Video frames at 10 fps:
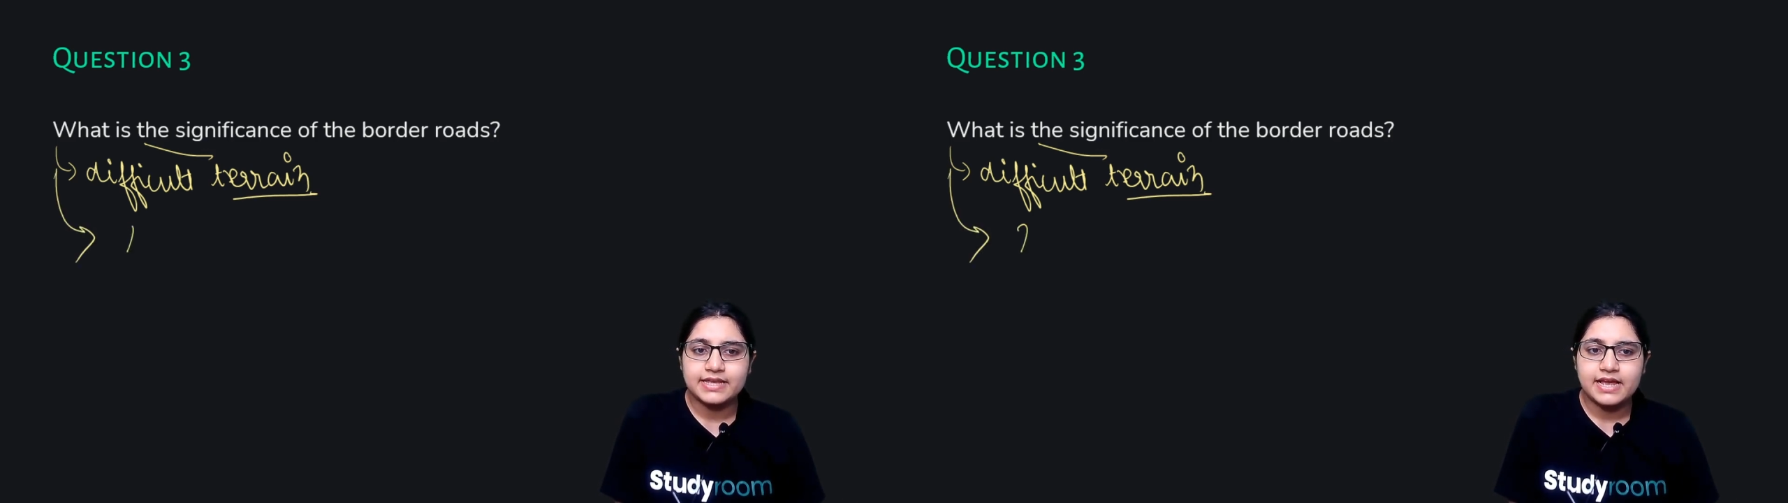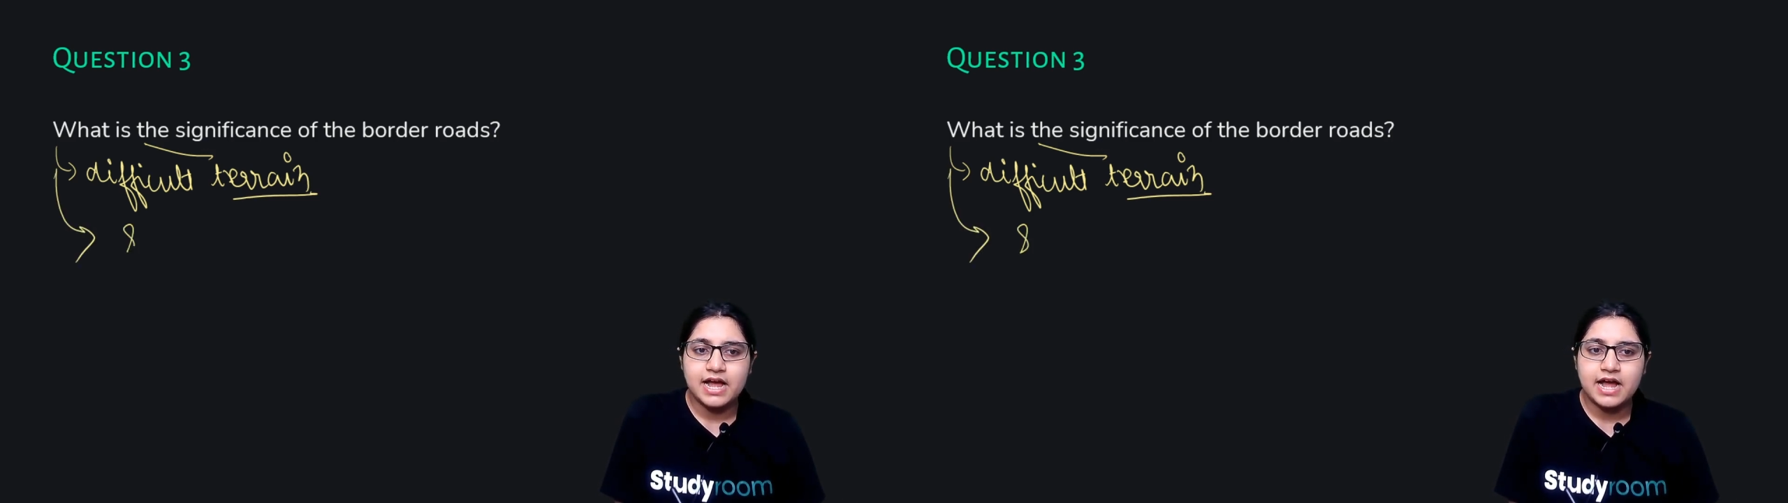
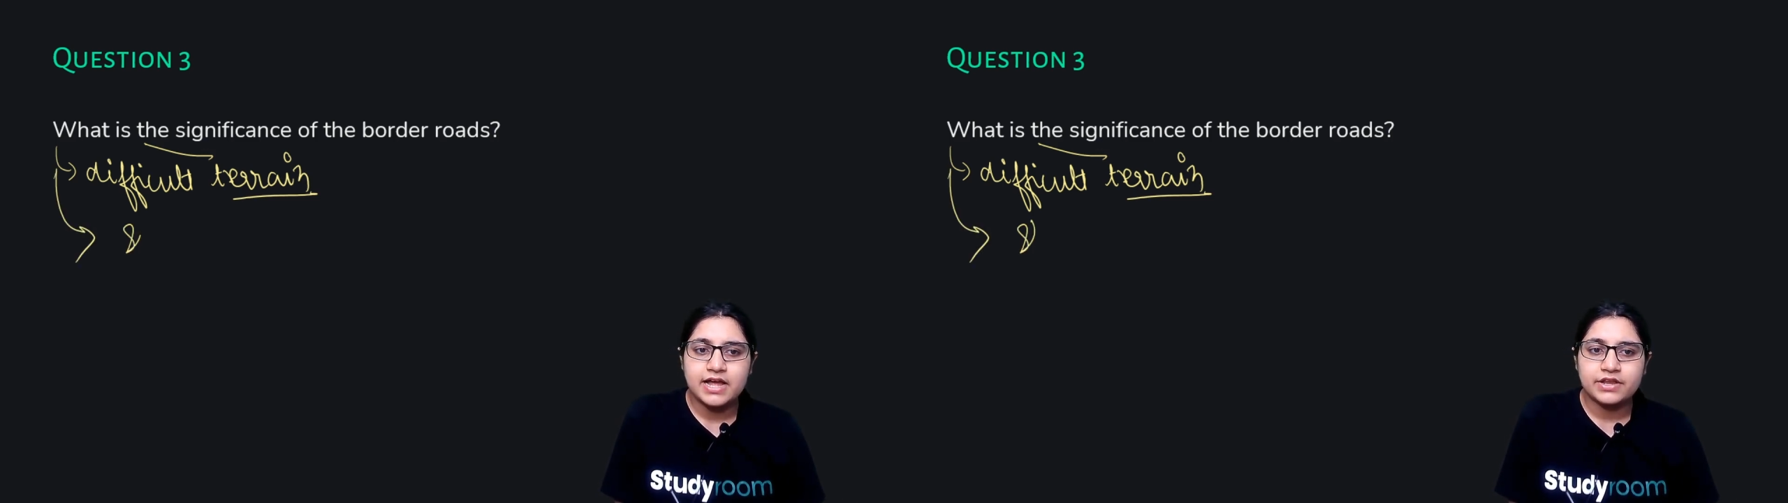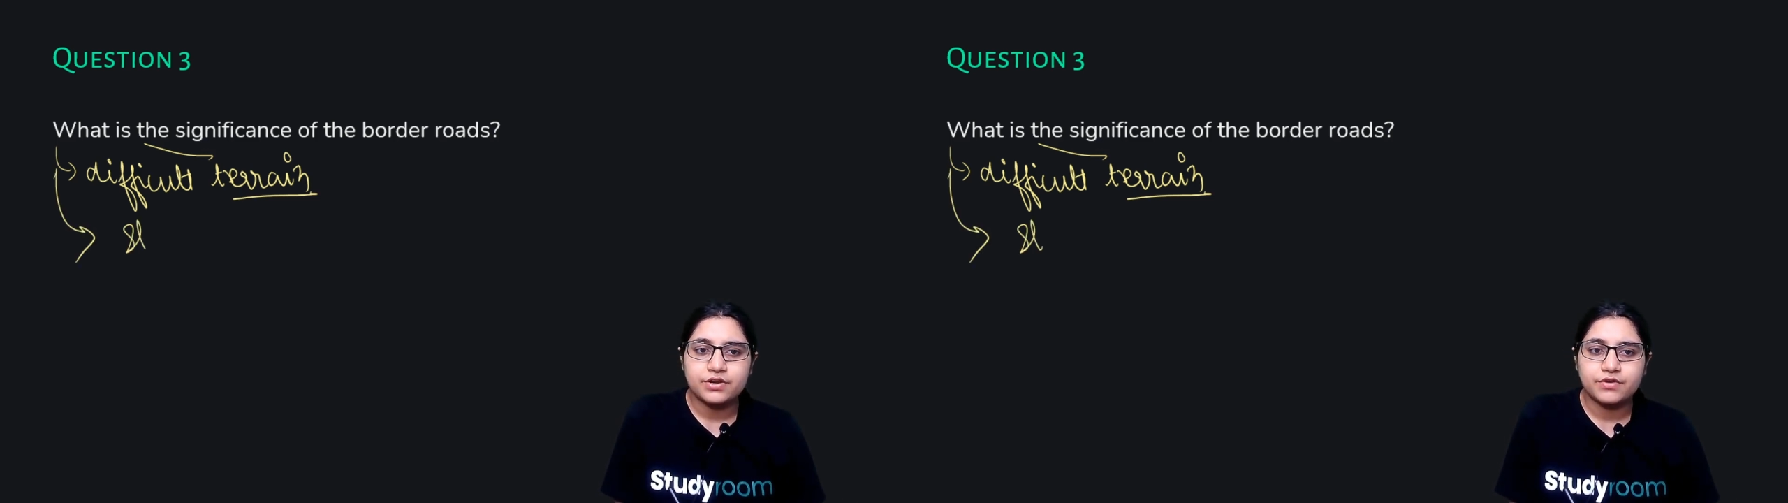they
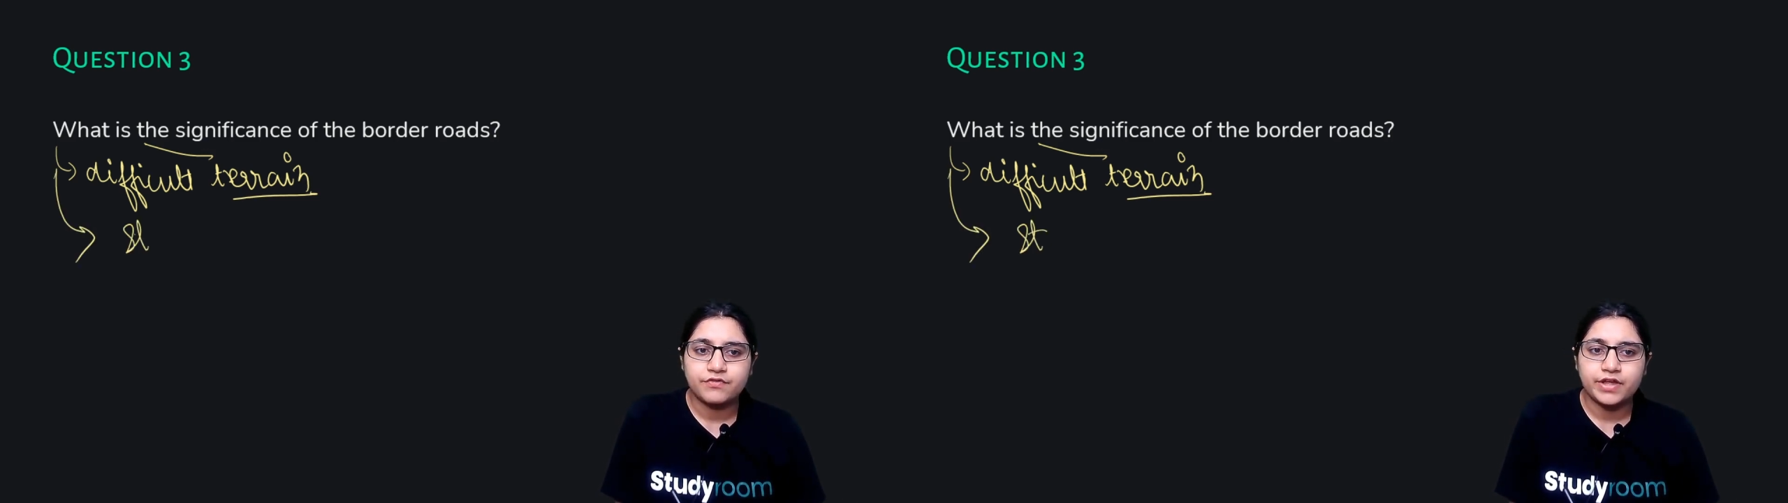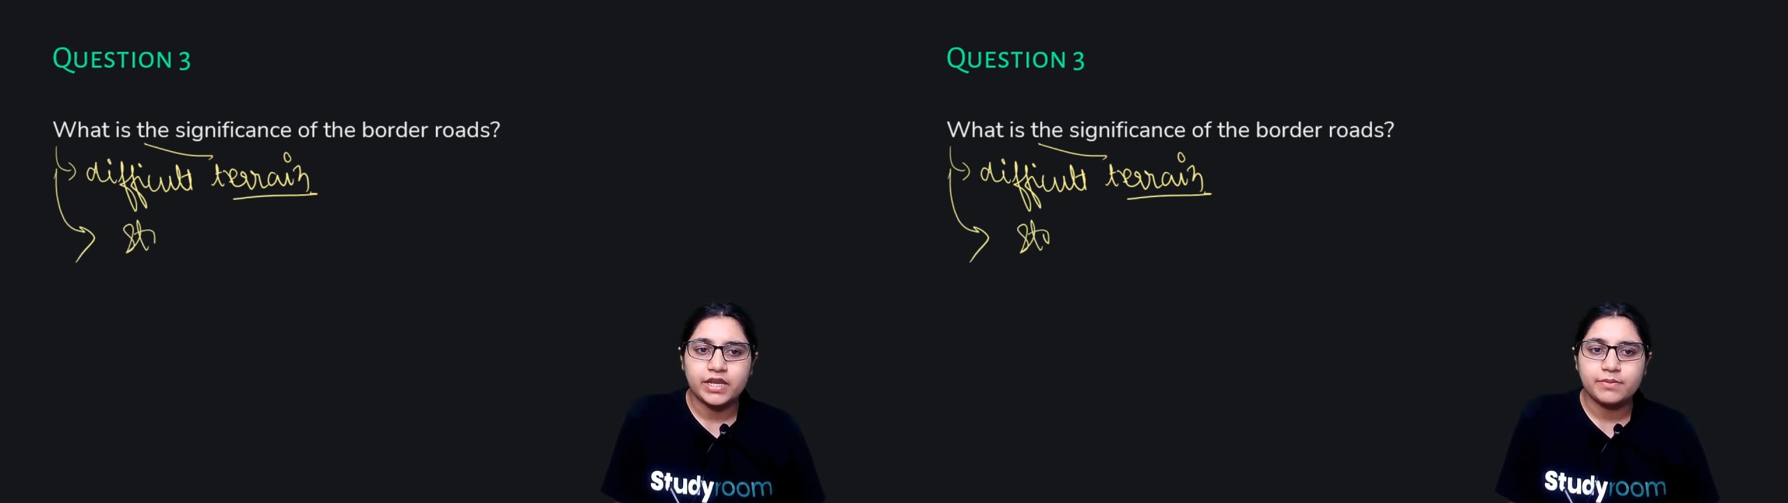are
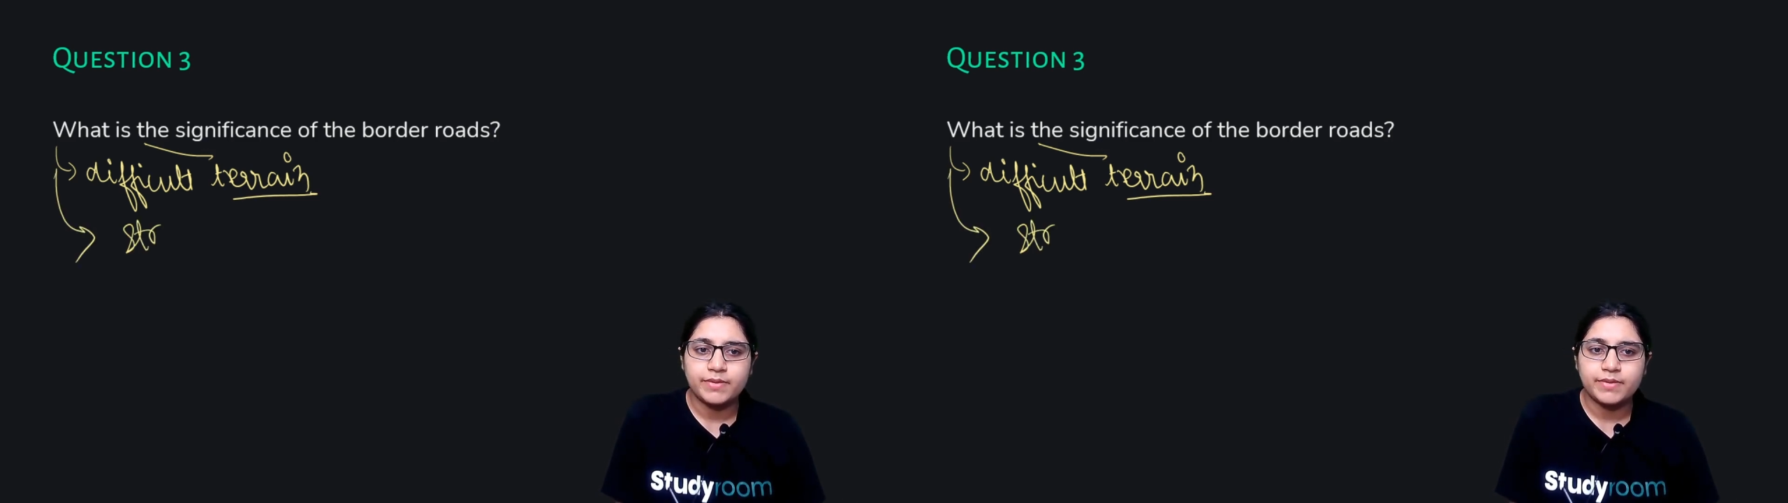very